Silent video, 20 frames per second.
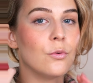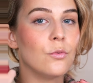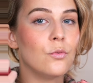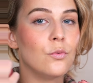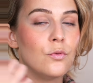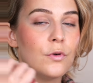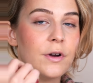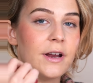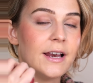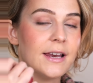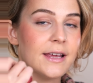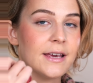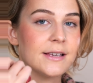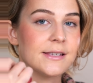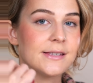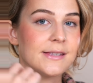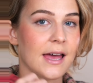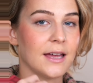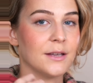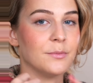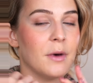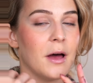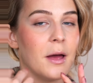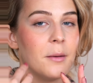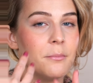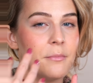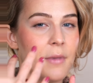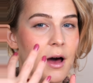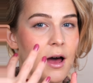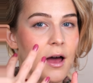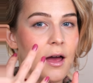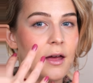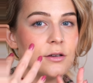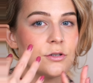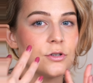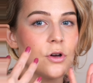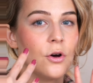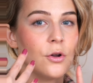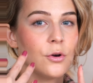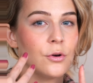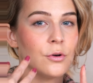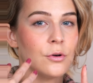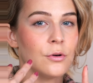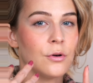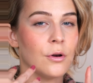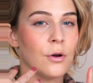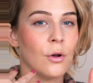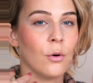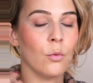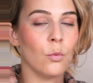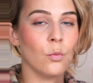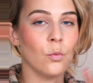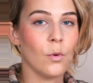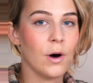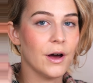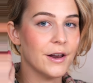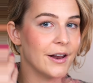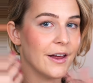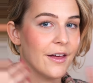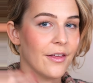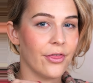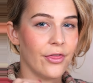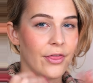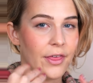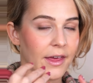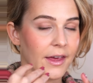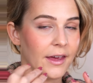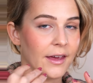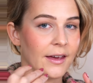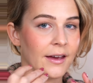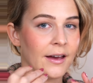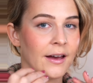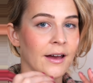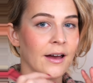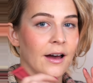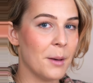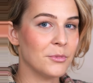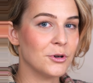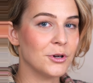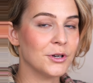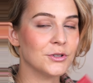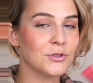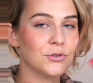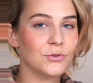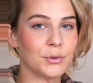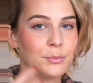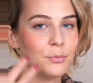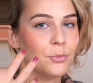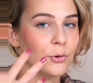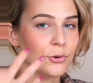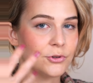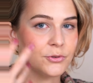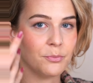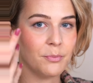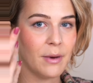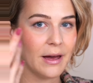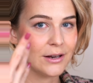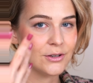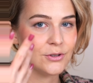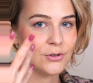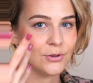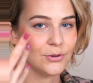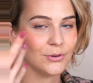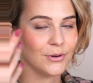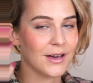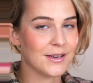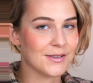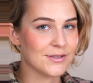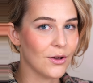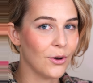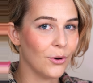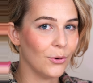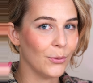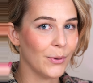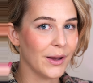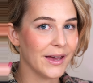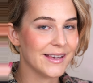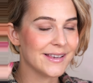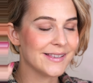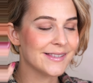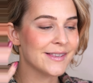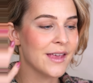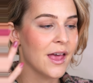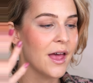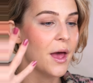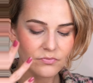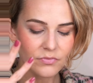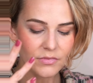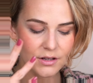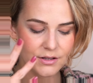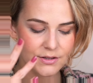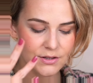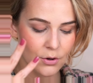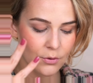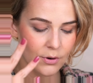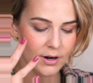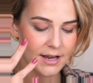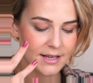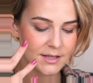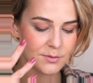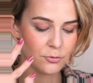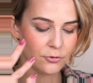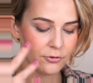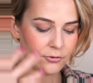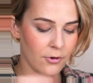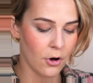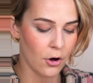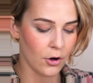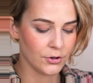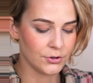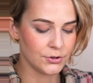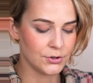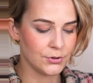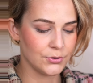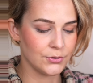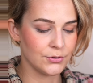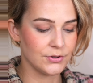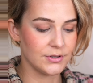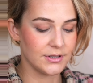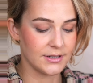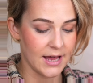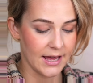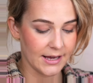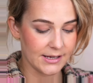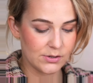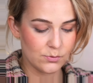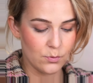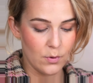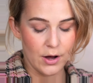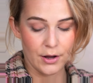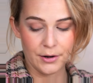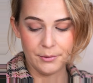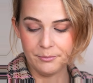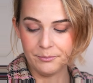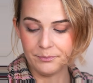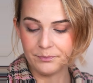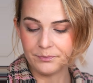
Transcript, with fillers: really set my mind on what I think. I'm going to report back to you as always. So let's move on to the next one.